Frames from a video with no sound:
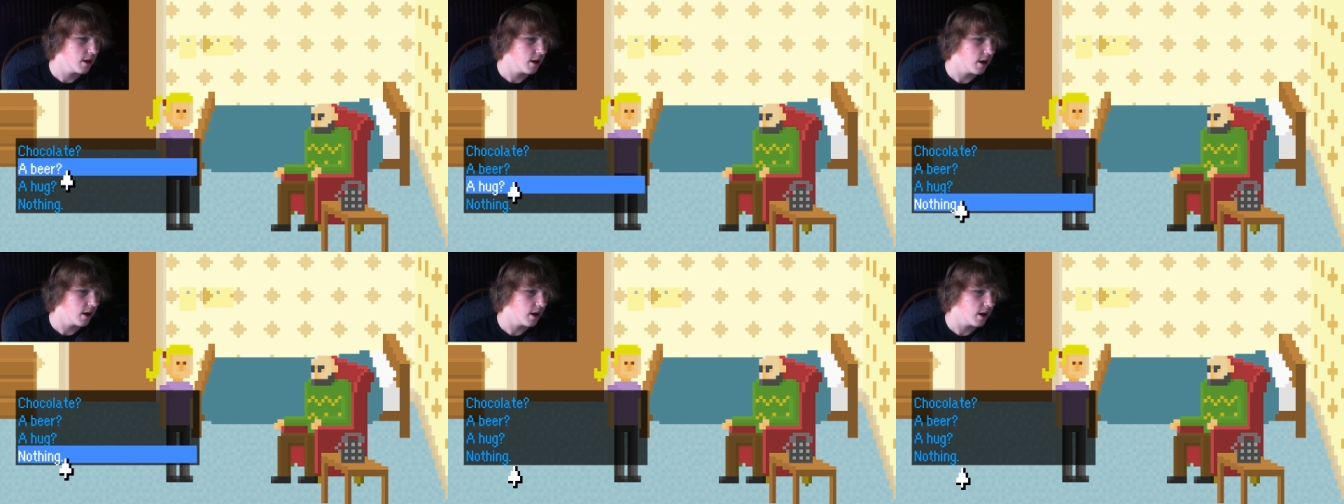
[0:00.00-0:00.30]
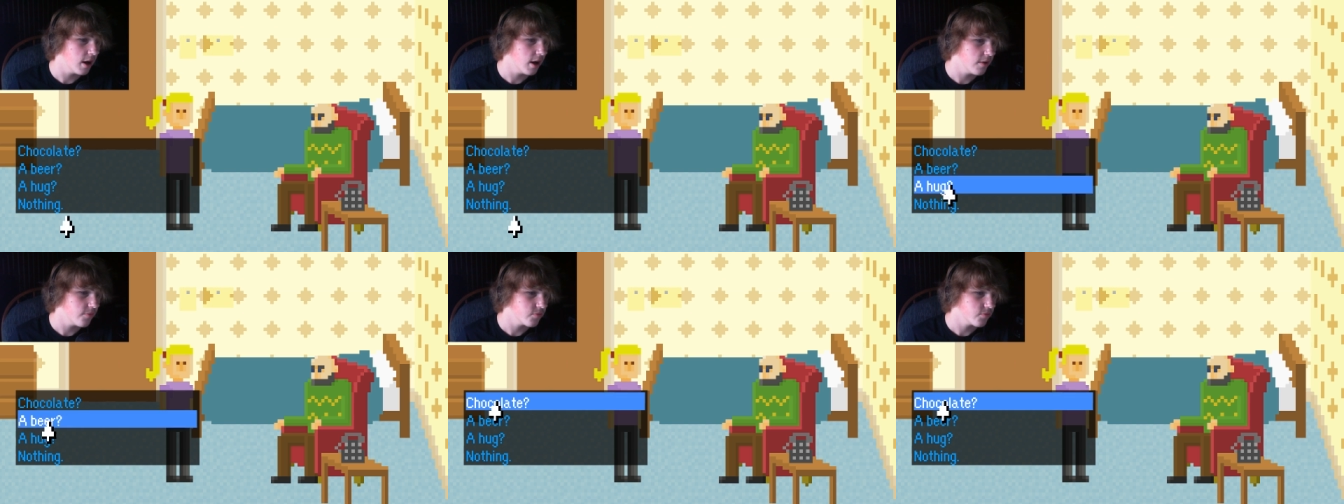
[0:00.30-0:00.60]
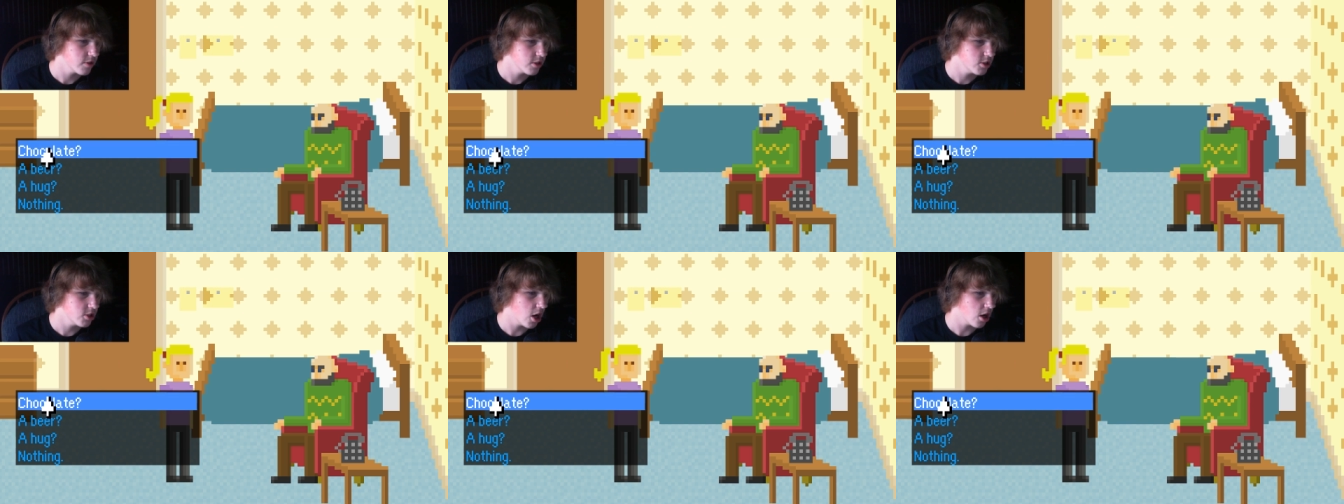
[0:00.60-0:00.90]
Uh,
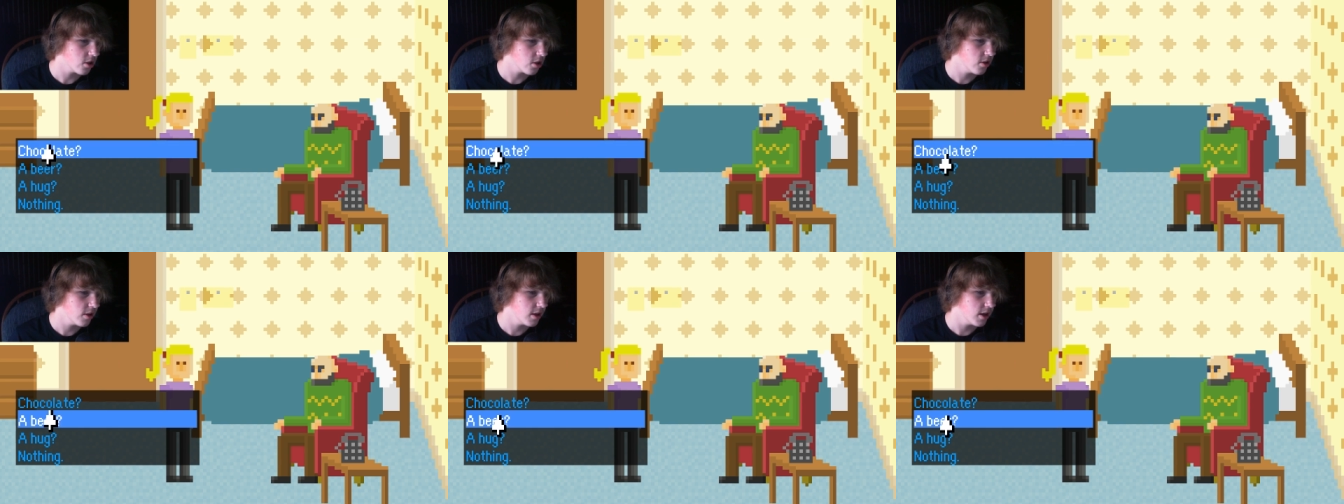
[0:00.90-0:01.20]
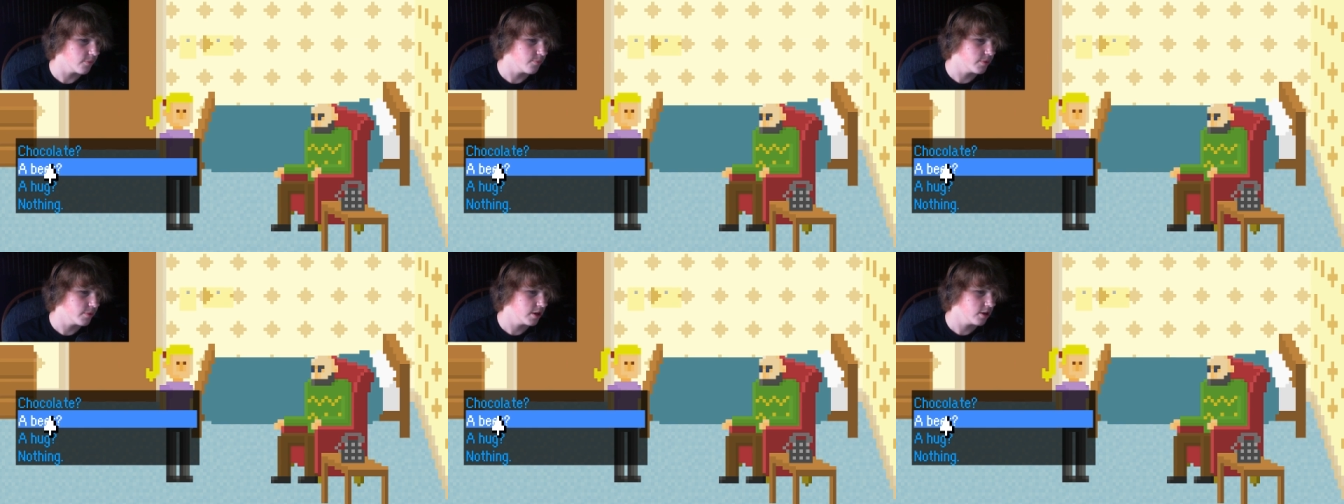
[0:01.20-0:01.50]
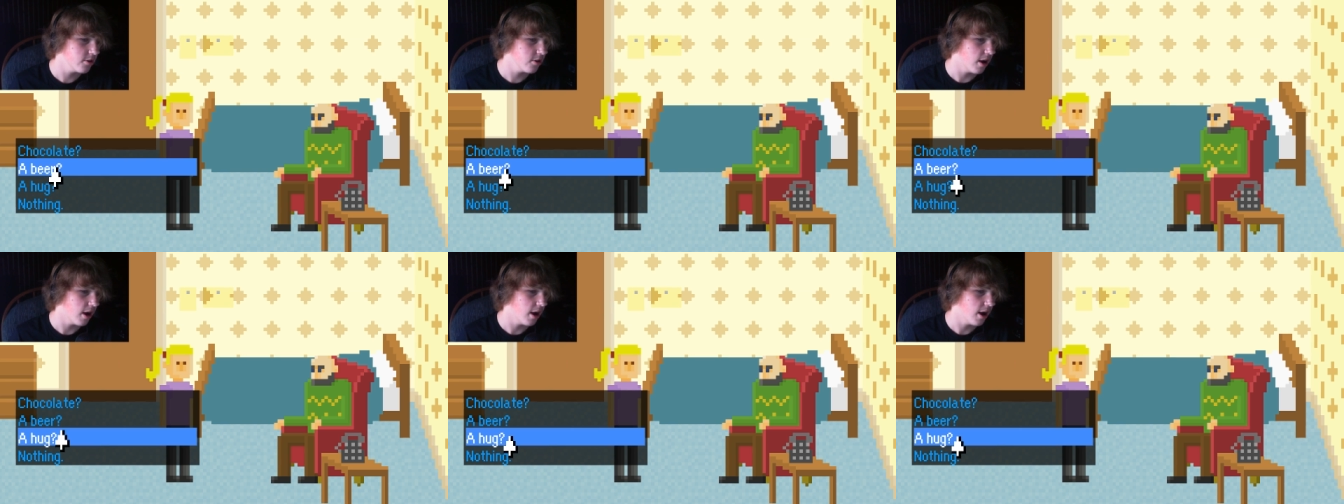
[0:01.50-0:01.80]
chocolate, a
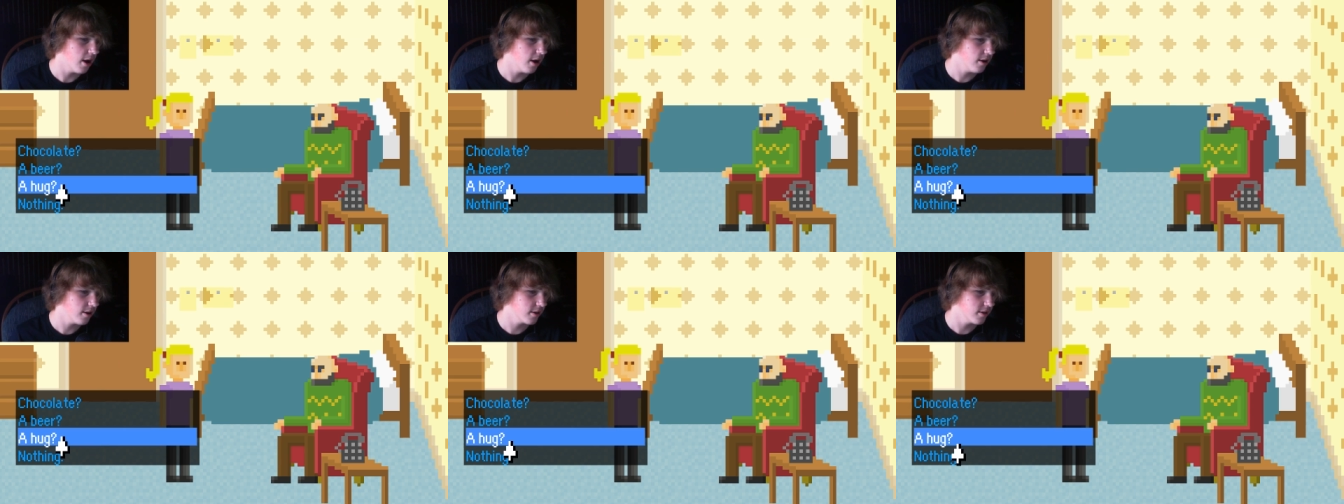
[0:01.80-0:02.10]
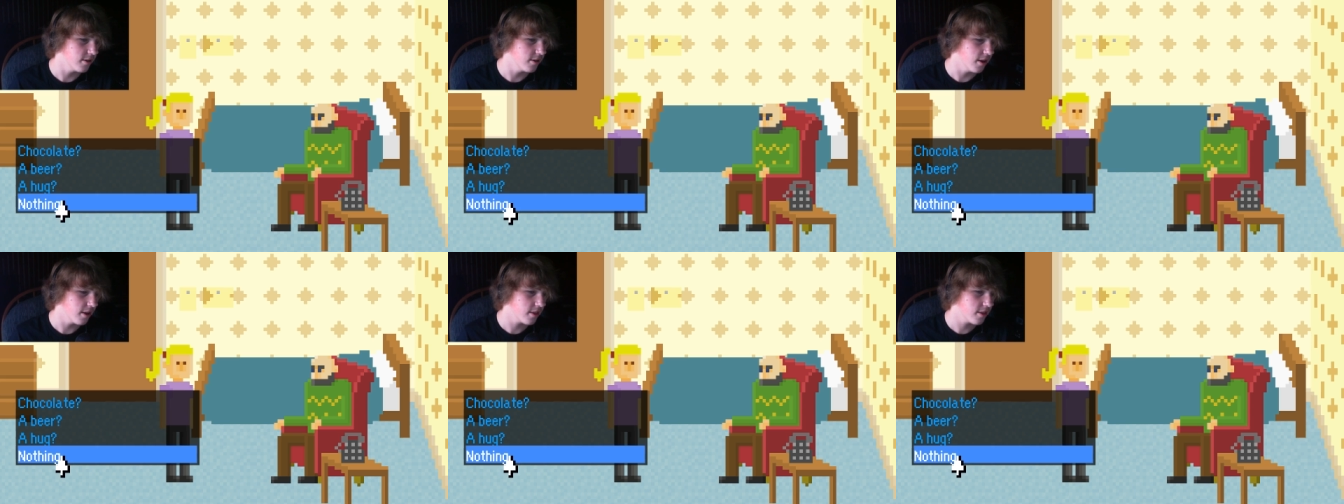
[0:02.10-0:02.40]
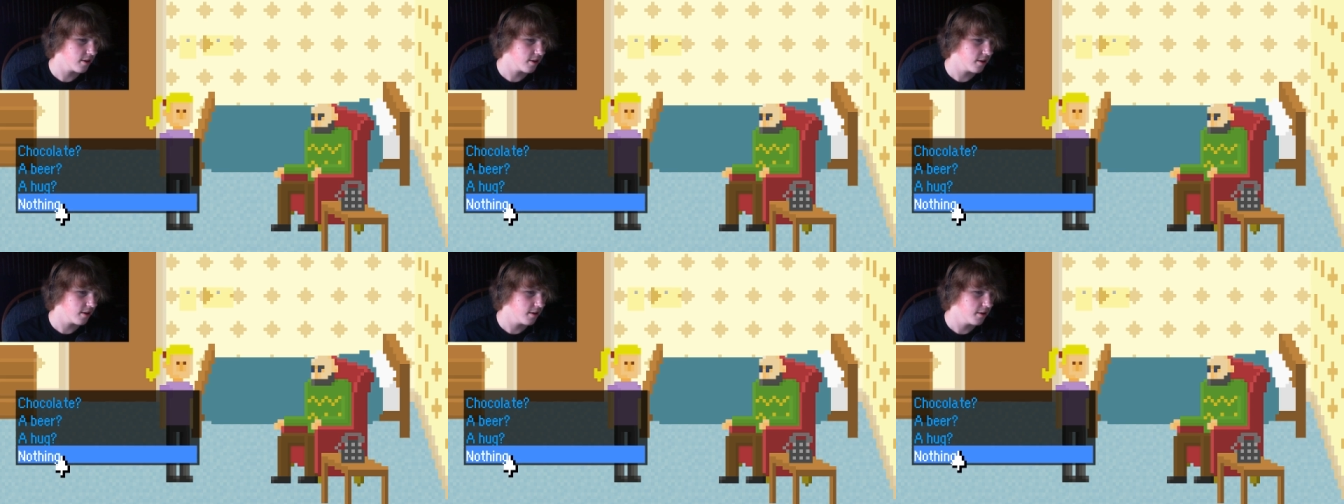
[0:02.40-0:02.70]
beer, a hug,
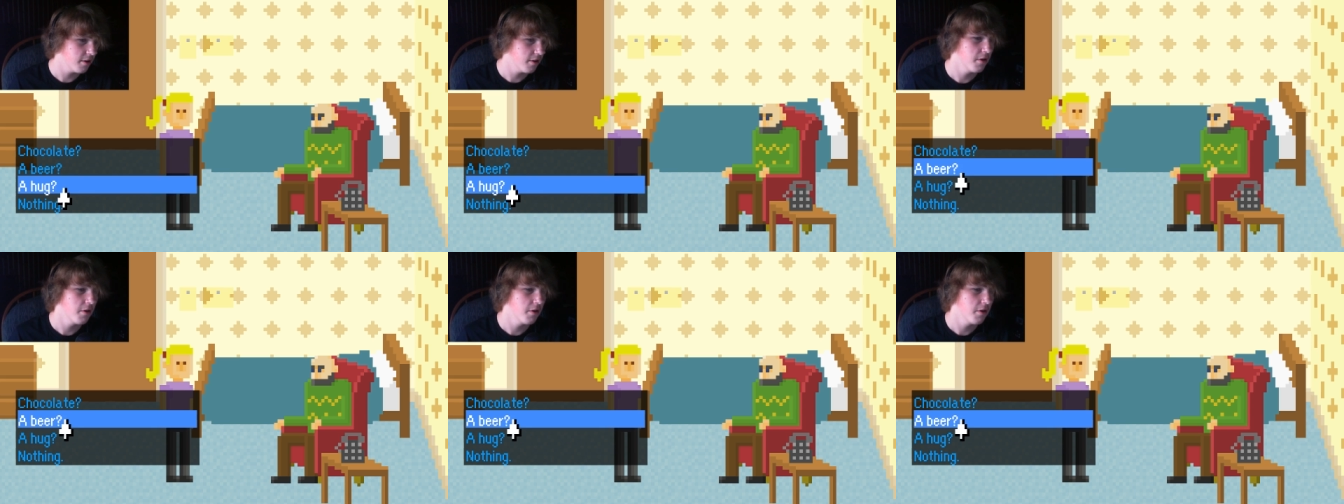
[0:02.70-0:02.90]
nothing?